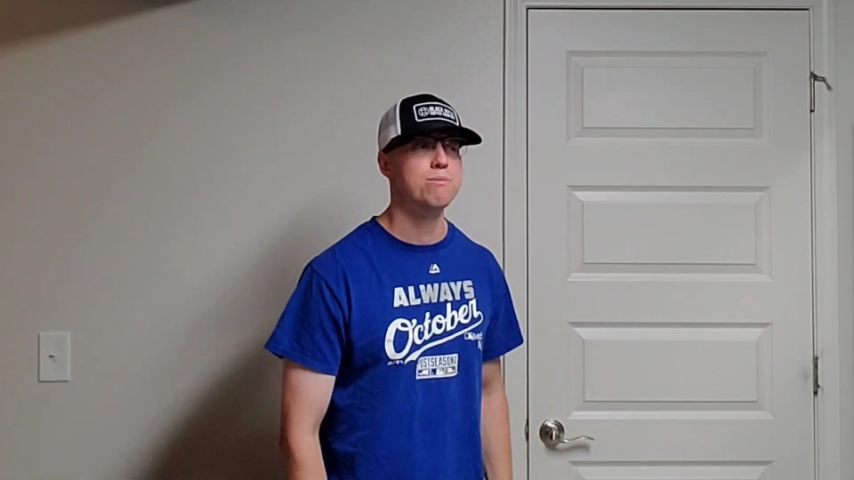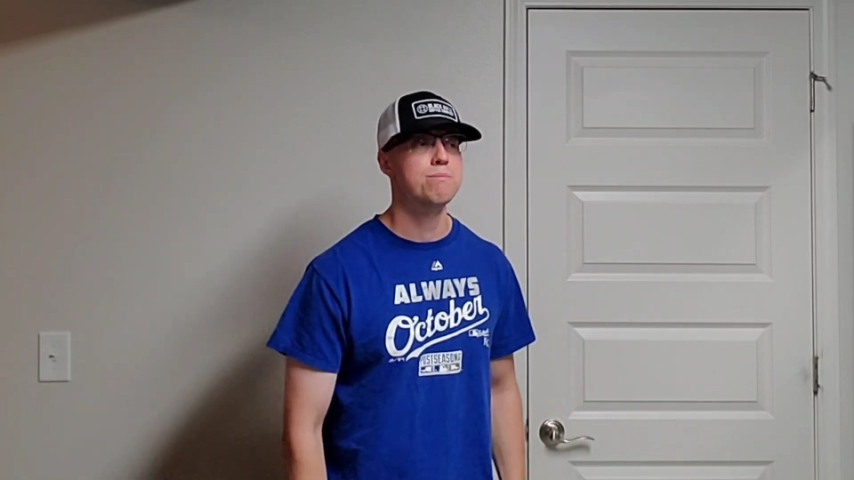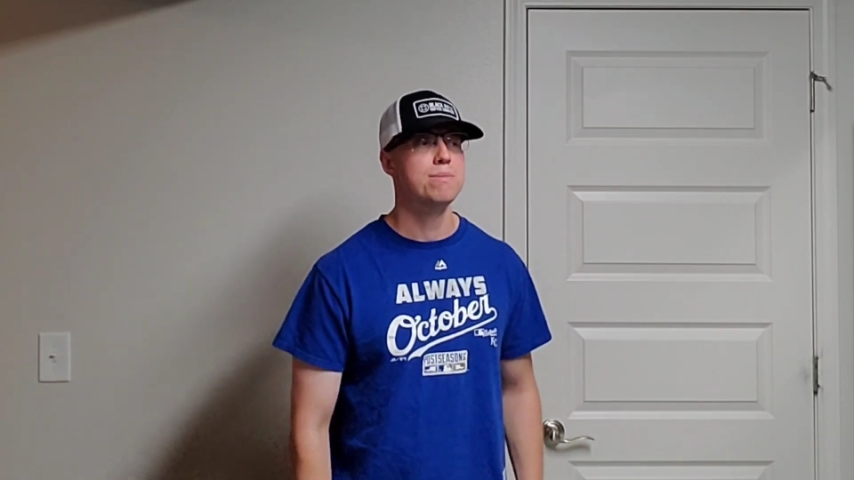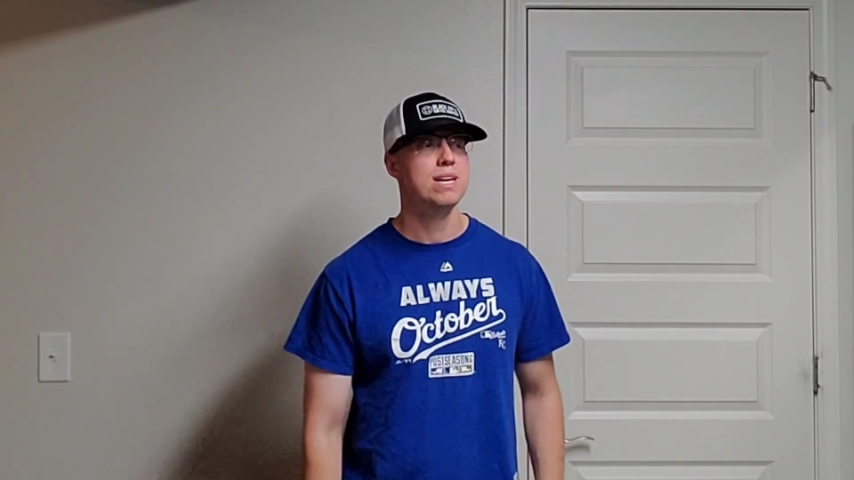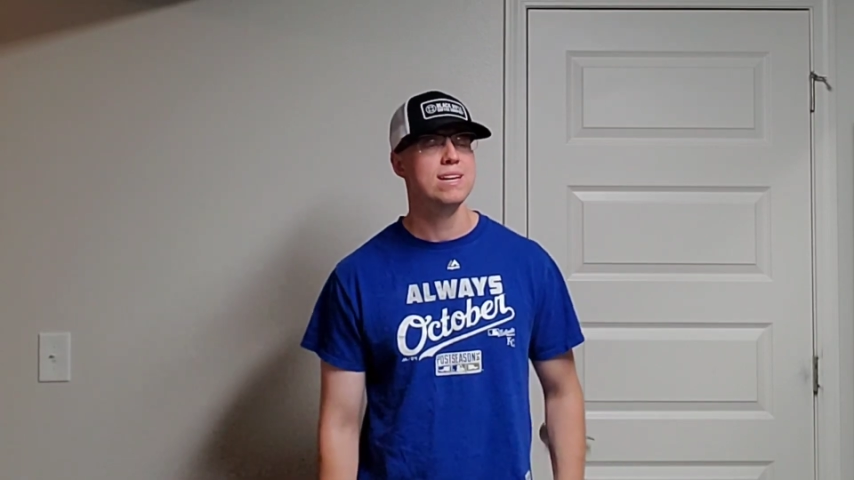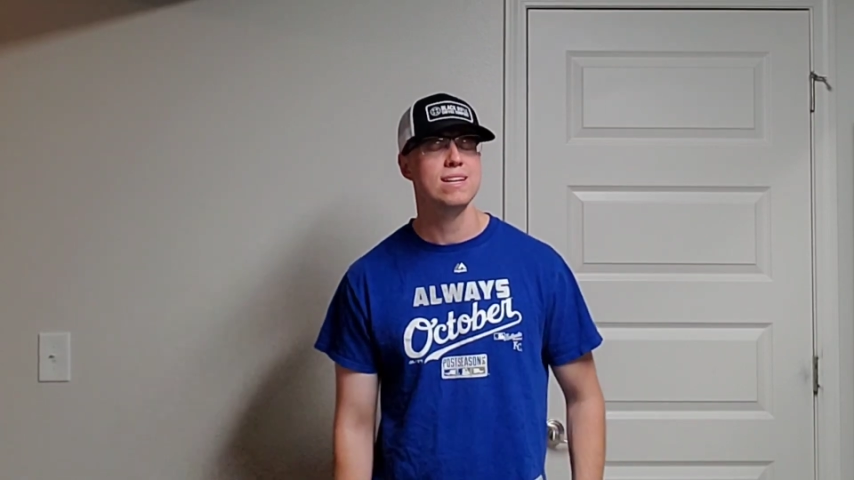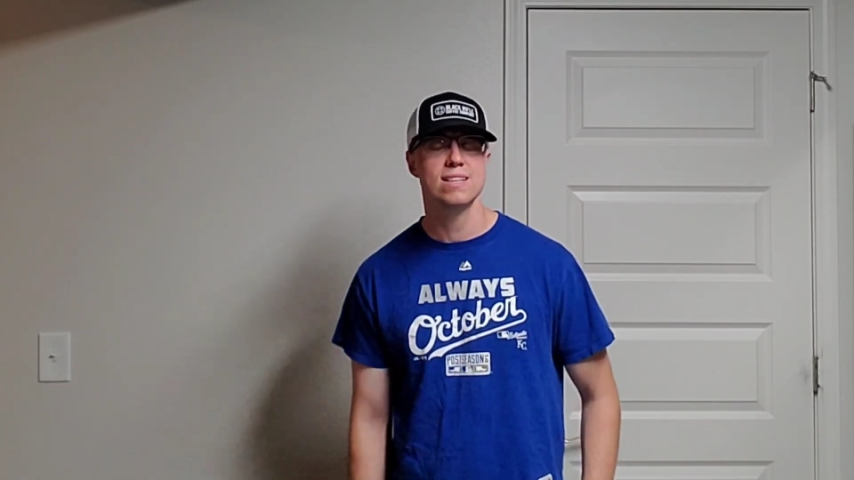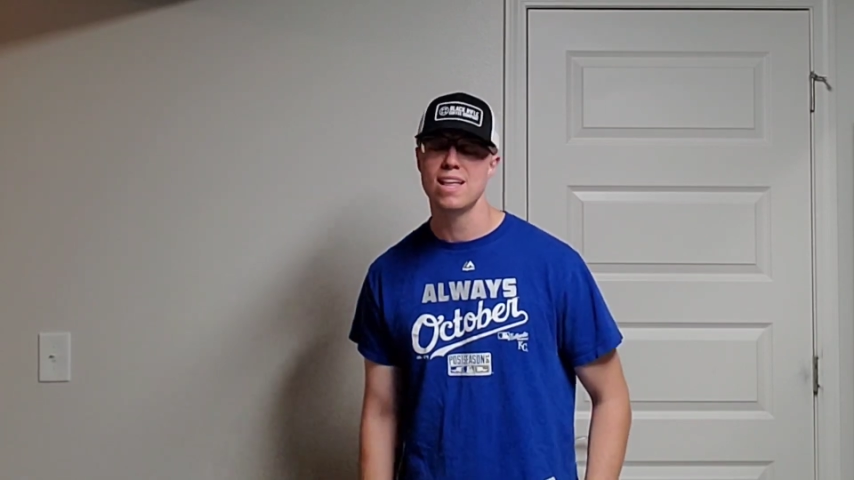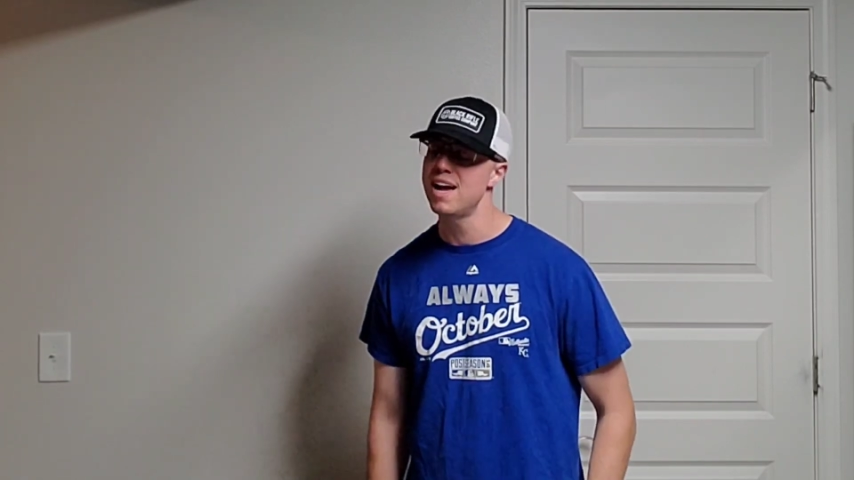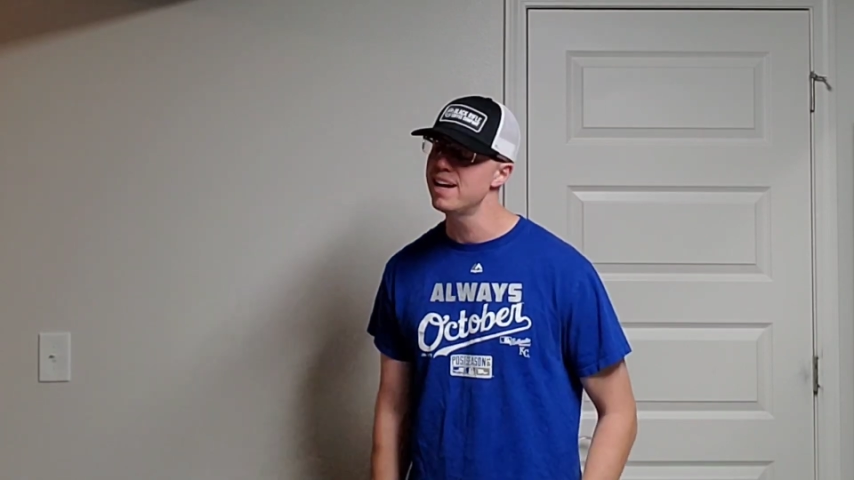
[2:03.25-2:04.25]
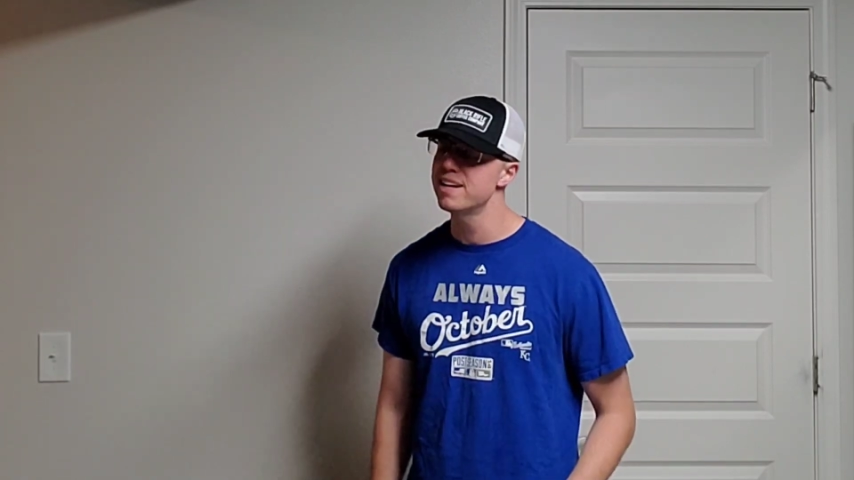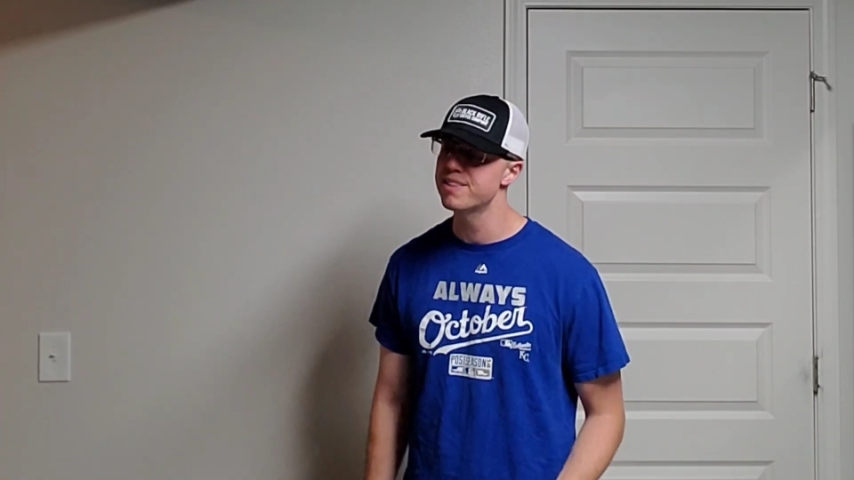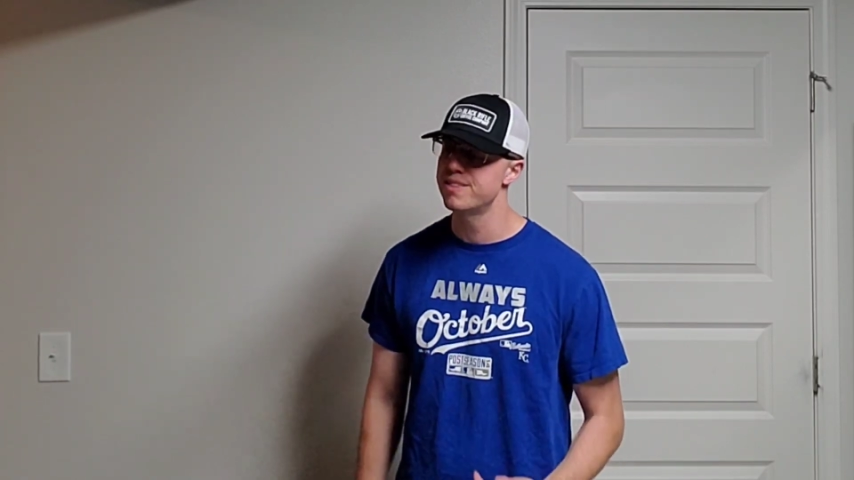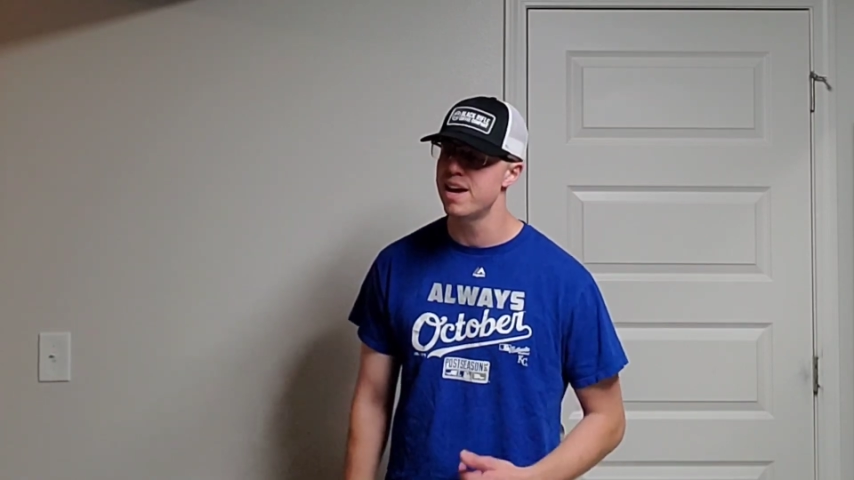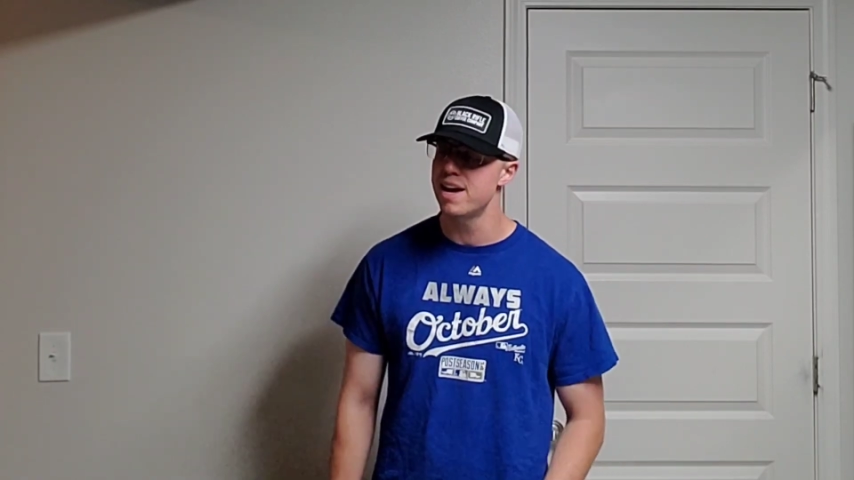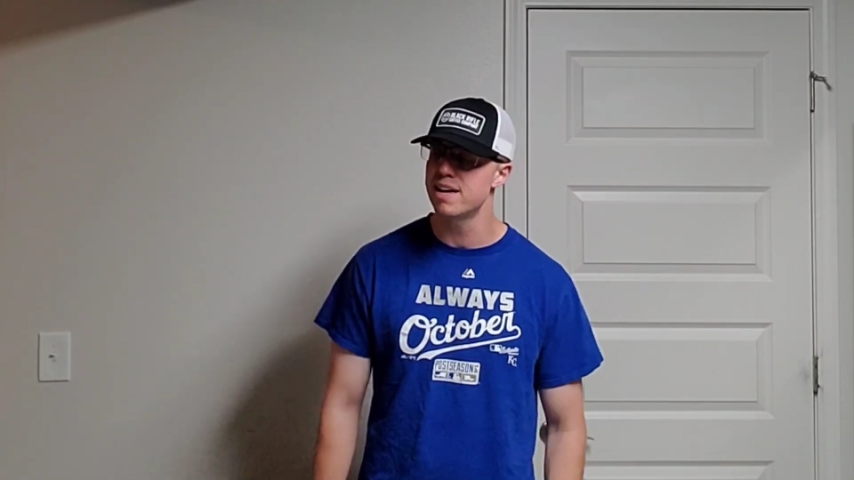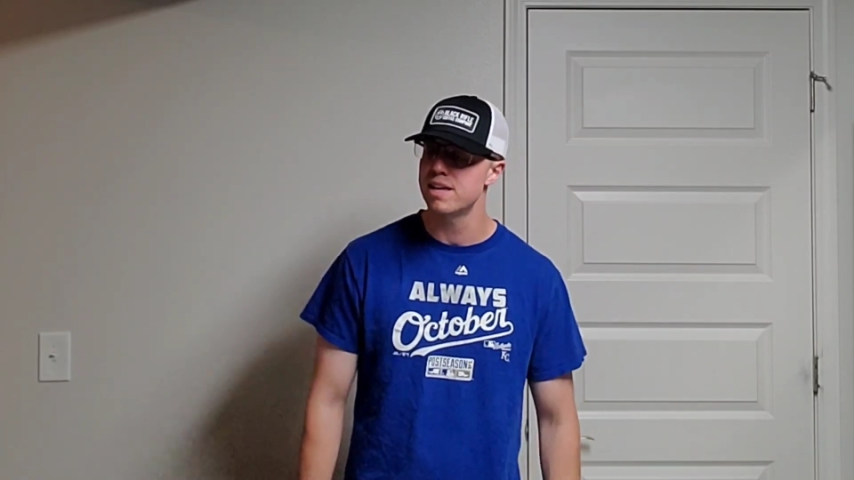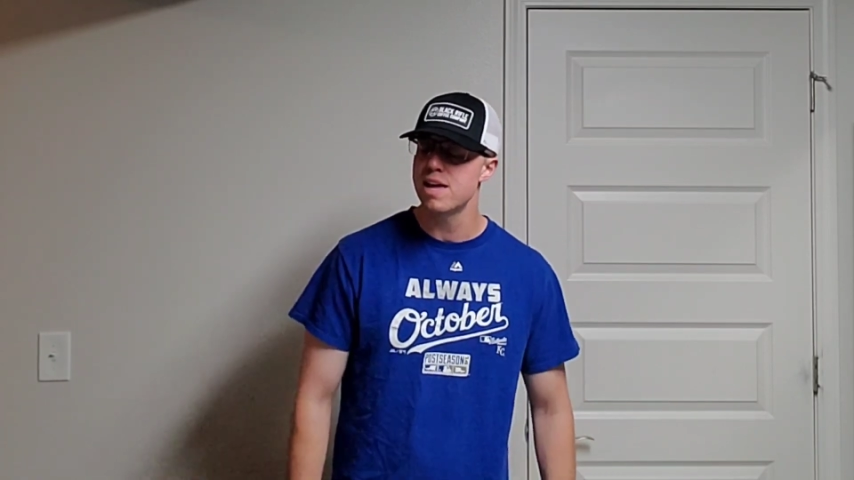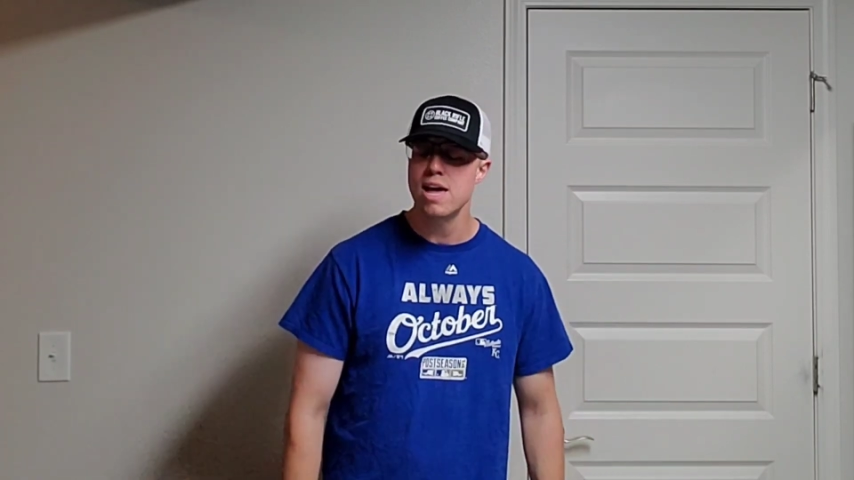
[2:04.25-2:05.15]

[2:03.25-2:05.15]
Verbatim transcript: me like that.